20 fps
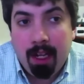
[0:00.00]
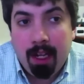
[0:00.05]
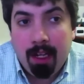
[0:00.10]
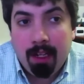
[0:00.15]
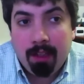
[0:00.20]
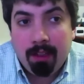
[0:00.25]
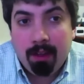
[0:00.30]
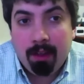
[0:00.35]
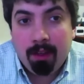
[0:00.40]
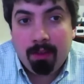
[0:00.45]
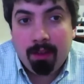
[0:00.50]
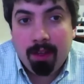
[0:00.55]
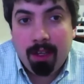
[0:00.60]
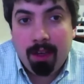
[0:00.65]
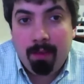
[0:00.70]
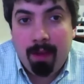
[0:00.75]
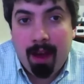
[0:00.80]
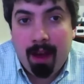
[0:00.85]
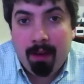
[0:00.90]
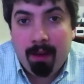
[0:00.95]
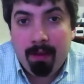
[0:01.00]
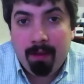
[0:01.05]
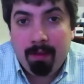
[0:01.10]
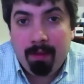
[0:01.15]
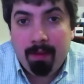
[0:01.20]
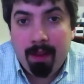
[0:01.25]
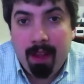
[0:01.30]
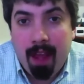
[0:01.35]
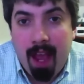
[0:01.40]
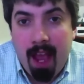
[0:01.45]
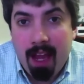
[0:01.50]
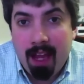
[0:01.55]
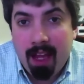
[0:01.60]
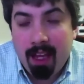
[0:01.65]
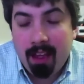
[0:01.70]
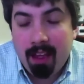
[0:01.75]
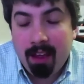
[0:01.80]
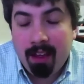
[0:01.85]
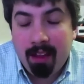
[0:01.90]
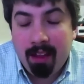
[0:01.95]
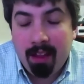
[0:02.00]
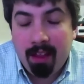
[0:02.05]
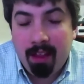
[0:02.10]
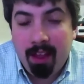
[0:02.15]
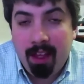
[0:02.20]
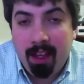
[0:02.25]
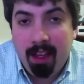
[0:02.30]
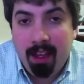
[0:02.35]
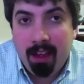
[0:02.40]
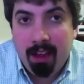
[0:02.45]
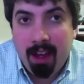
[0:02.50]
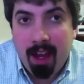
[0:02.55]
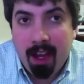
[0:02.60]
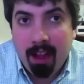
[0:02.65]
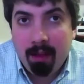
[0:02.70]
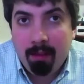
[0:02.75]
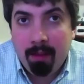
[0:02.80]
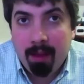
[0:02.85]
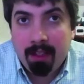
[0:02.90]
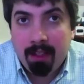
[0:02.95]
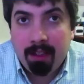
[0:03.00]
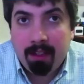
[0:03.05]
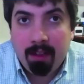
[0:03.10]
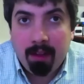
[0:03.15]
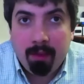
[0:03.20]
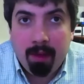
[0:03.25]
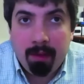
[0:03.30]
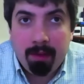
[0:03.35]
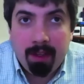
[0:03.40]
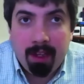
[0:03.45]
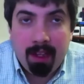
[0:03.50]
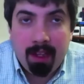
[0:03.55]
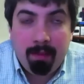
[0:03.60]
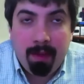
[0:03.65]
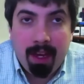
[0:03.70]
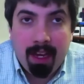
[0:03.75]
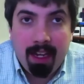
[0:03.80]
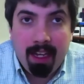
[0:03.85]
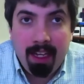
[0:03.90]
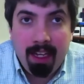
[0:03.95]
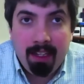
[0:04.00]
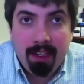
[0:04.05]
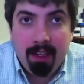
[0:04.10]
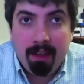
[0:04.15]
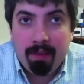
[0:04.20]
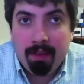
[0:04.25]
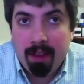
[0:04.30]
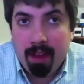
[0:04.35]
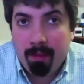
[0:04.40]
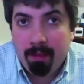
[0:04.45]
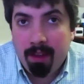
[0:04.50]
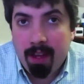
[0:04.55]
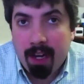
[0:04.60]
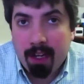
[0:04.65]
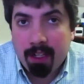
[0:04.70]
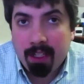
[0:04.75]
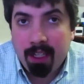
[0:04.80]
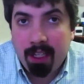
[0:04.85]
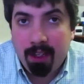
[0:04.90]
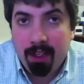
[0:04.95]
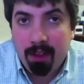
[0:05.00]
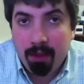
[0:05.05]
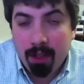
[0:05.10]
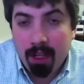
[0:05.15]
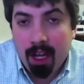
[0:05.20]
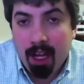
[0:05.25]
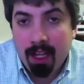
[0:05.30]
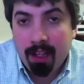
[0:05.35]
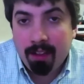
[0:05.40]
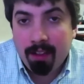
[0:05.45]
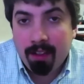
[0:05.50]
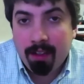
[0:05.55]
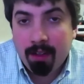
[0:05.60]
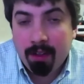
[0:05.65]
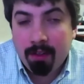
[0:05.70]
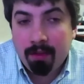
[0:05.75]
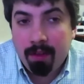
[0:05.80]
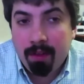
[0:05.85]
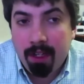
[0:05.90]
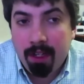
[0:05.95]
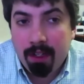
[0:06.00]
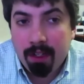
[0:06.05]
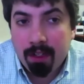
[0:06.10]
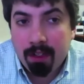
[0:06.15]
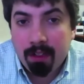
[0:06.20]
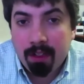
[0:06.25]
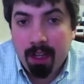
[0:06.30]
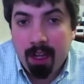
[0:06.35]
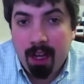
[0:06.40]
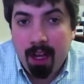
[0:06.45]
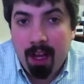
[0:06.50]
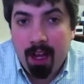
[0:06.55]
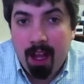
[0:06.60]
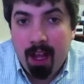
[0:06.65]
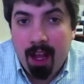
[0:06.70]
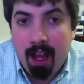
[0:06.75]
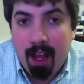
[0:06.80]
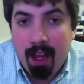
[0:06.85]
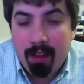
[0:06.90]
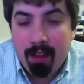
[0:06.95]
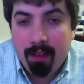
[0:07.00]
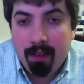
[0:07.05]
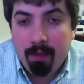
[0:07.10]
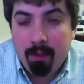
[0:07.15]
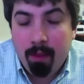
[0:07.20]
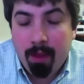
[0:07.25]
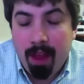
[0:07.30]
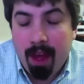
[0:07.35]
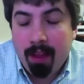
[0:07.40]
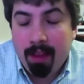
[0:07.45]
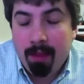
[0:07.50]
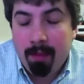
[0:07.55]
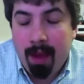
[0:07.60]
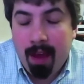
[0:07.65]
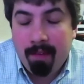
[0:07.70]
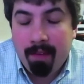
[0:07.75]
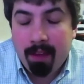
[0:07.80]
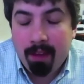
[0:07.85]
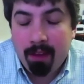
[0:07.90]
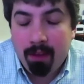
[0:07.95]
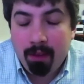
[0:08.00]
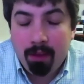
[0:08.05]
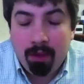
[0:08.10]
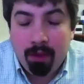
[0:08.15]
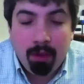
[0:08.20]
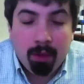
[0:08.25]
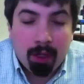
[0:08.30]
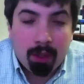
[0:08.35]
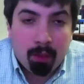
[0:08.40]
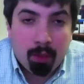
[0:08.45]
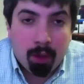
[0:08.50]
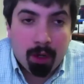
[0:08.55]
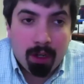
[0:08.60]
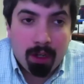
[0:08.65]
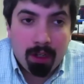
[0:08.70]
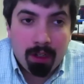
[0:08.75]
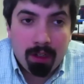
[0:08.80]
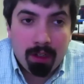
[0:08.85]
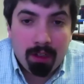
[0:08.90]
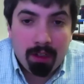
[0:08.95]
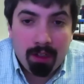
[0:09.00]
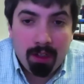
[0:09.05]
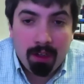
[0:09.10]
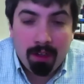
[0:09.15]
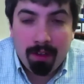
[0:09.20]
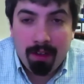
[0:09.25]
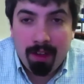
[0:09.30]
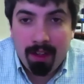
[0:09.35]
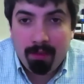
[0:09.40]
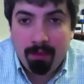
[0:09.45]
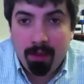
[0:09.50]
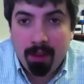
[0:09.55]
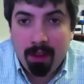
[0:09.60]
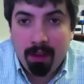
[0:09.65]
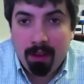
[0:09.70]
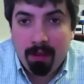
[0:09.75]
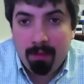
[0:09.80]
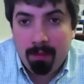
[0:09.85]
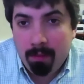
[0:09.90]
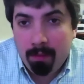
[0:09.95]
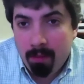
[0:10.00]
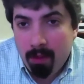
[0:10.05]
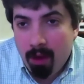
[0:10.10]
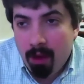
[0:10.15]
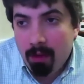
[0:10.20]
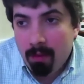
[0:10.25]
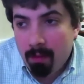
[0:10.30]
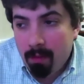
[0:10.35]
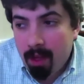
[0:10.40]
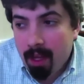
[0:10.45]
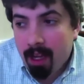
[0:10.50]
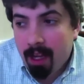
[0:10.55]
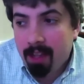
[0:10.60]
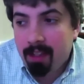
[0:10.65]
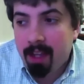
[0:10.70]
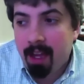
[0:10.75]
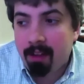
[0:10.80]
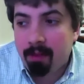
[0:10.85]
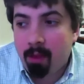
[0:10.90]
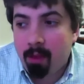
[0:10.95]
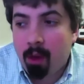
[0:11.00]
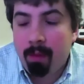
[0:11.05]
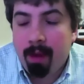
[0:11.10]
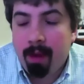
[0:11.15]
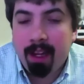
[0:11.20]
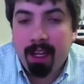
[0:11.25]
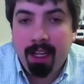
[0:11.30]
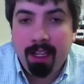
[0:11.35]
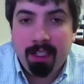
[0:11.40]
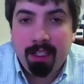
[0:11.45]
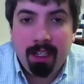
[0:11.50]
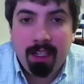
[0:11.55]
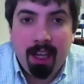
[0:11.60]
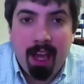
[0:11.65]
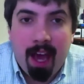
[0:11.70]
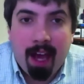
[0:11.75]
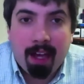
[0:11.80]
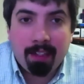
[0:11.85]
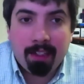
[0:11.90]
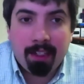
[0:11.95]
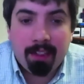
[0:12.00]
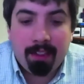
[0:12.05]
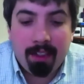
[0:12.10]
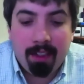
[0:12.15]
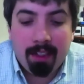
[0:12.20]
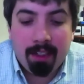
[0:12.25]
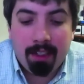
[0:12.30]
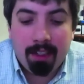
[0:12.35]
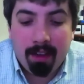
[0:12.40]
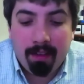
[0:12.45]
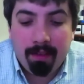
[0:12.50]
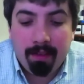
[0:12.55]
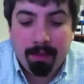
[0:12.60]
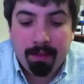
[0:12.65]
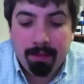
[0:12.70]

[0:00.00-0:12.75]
So it's really about adding the elements to the website that make it easier for them to actually utilize those features, and without them having to do too much work. So it's really, like I said, it's all about easy access to this stuff.